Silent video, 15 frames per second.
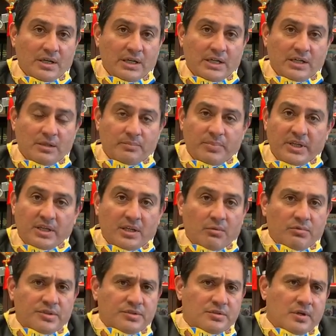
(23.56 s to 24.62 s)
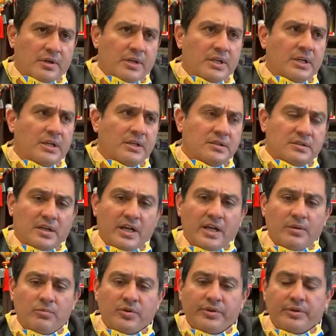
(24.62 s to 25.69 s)
And PIQE was started at a
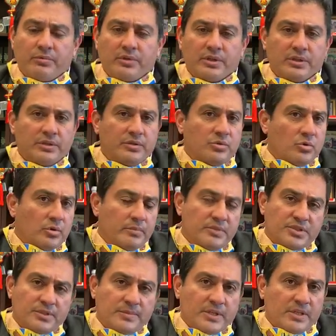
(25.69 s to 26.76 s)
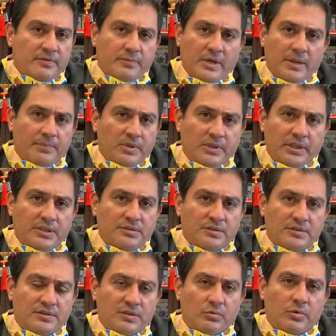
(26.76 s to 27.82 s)
time when there were an enormous amount of
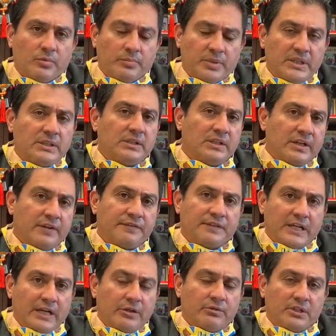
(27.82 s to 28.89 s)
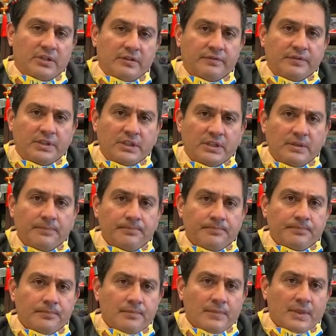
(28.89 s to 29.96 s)
populations that were being left out of the
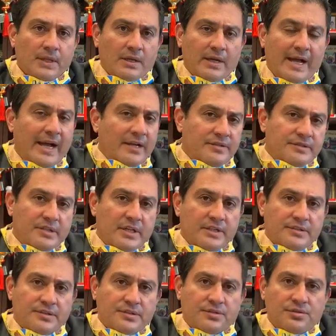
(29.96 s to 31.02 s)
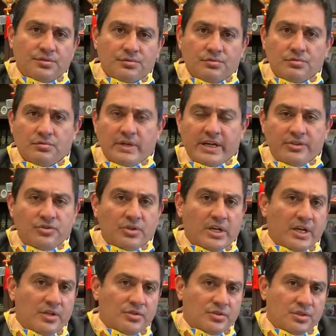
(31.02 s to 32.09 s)
access to
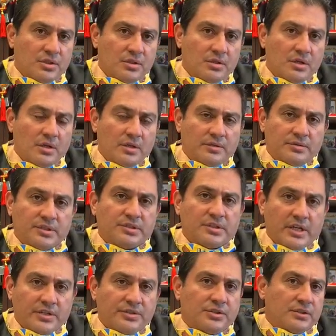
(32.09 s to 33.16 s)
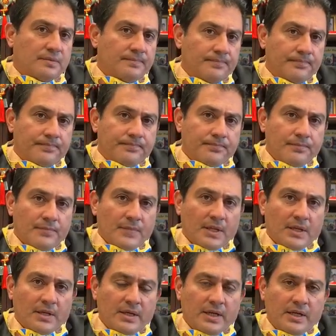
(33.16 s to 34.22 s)
education discussion.
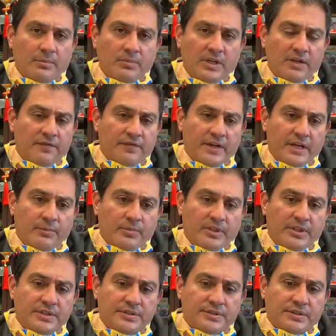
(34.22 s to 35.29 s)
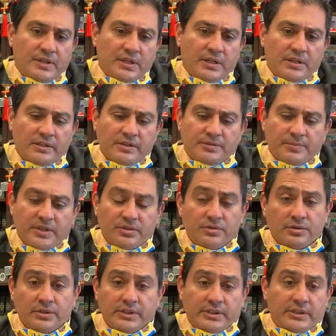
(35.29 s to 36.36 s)
And many families,
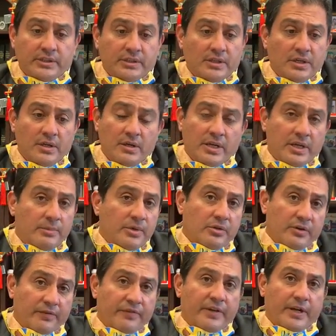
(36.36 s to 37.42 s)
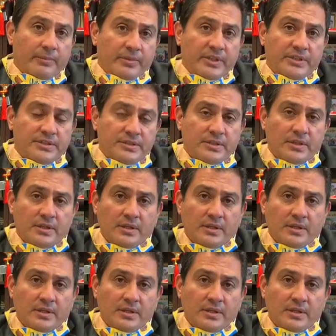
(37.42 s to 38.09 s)
especially immigrant families,